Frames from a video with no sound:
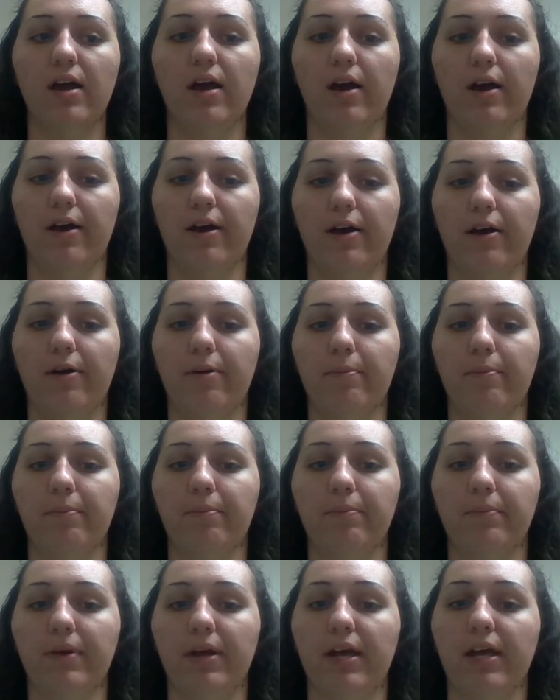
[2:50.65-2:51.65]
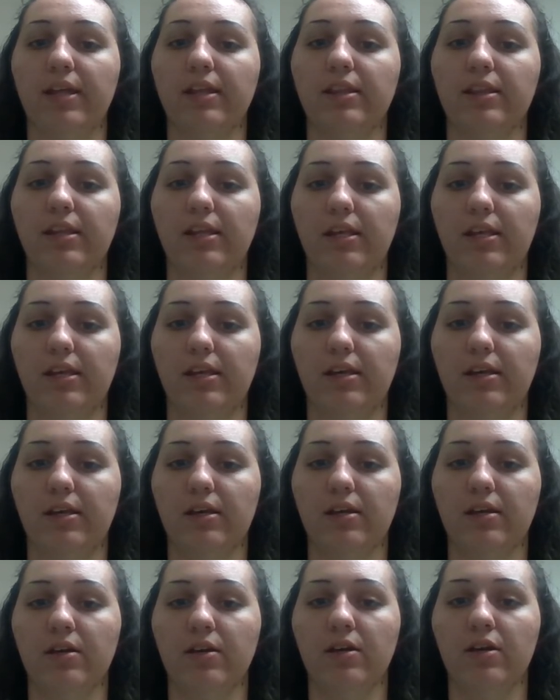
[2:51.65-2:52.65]
and
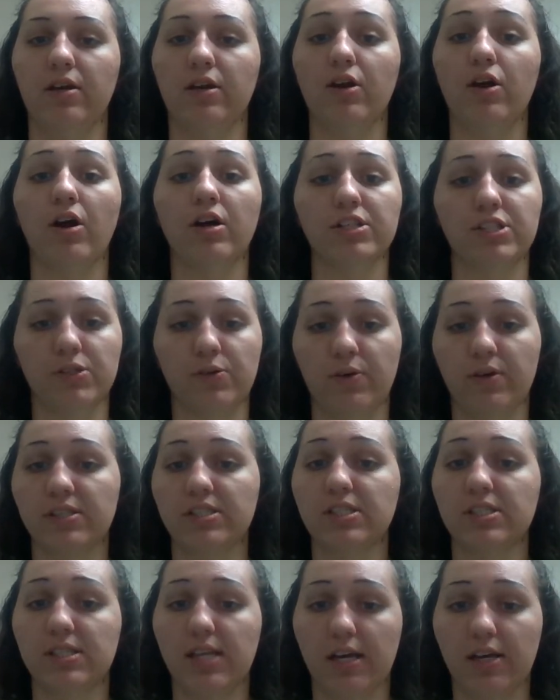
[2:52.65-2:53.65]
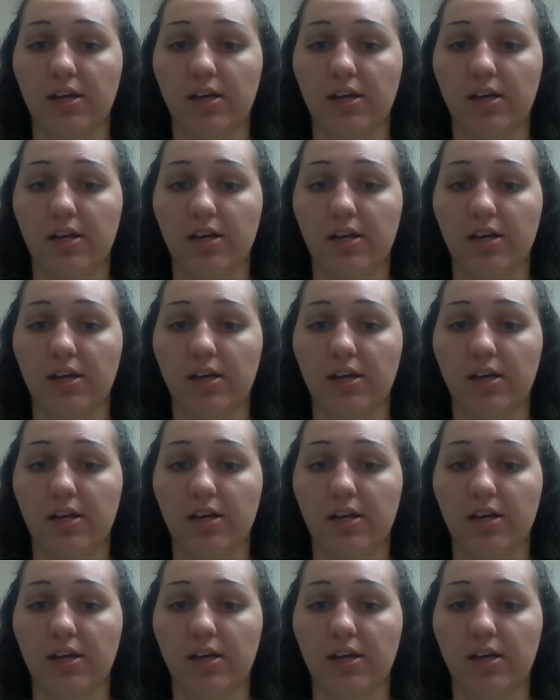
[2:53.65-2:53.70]
the consequences that